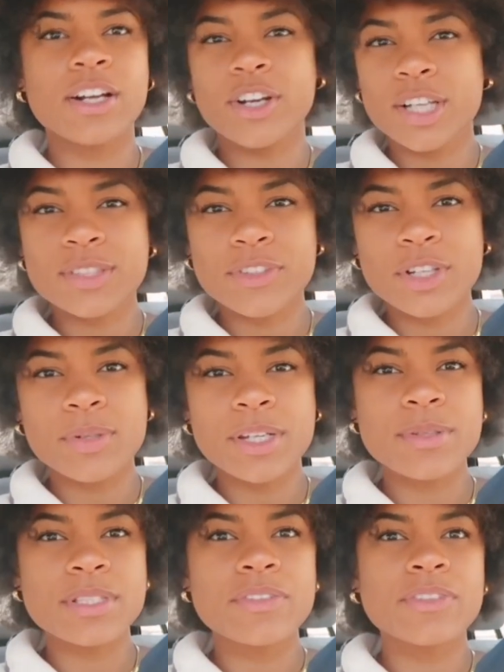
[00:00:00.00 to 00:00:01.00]
Kirksville when
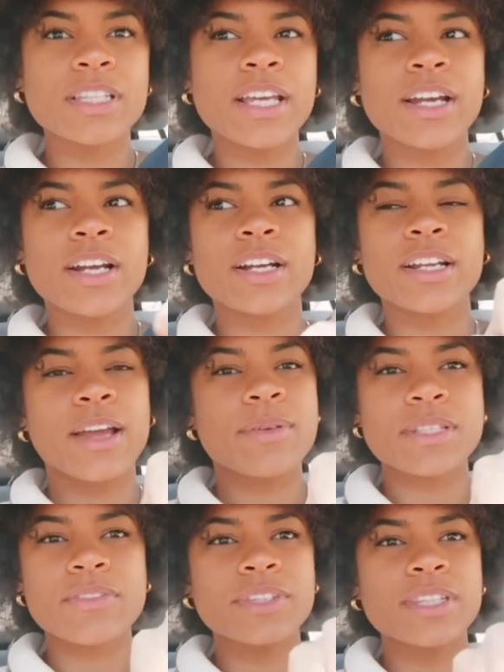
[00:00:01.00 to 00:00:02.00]
he was living there and I
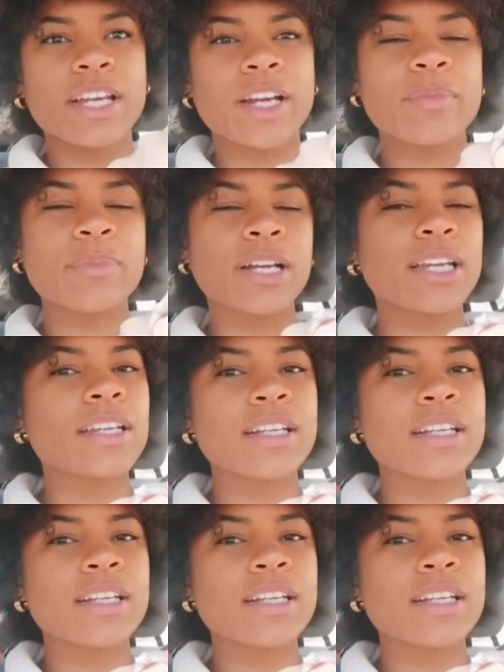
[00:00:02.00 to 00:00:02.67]
was living there. But